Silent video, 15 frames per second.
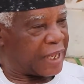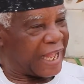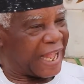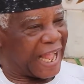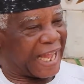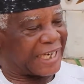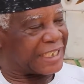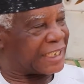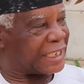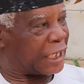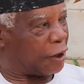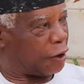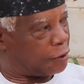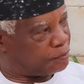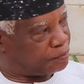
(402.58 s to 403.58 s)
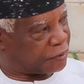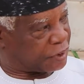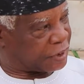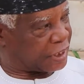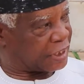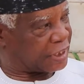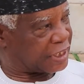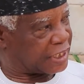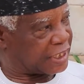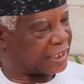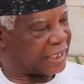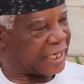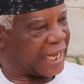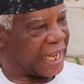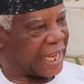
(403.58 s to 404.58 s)
had the competence
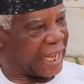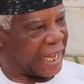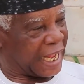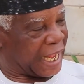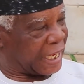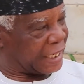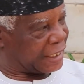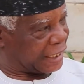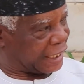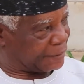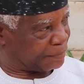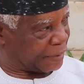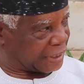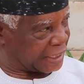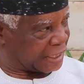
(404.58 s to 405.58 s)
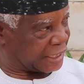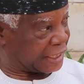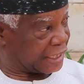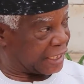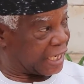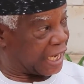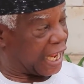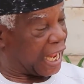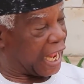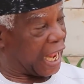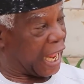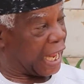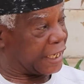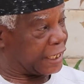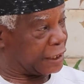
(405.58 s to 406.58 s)
and the capacity
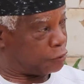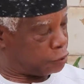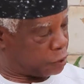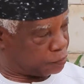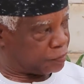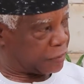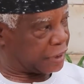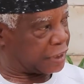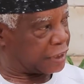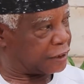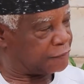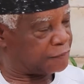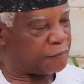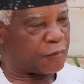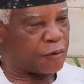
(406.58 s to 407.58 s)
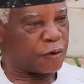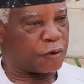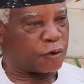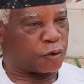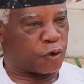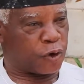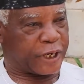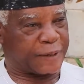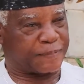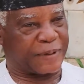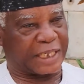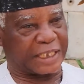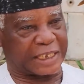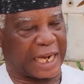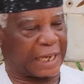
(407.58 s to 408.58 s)
and the equipment to keep
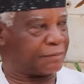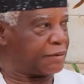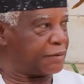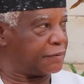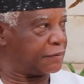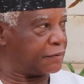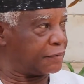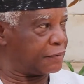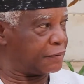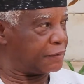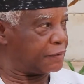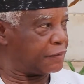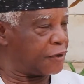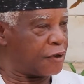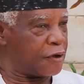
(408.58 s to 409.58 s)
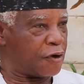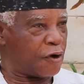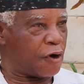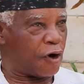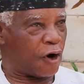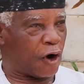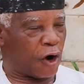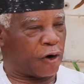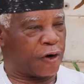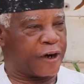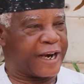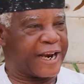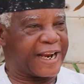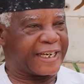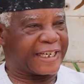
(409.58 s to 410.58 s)
a tab
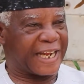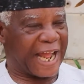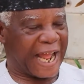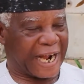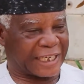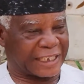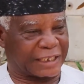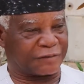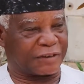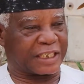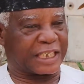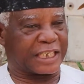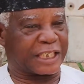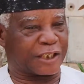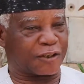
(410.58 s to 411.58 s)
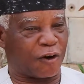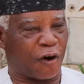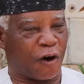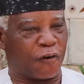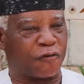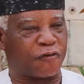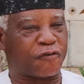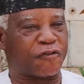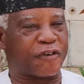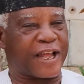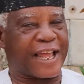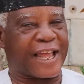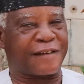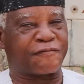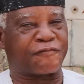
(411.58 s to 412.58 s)
on the activities of
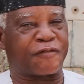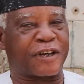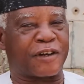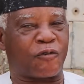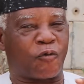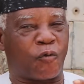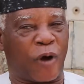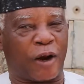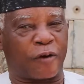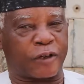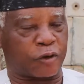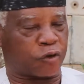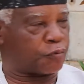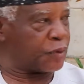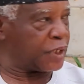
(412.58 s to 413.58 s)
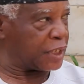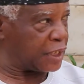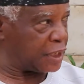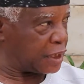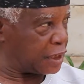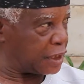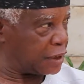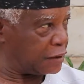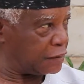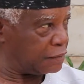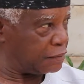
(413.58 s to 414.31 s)
every one of the coupists,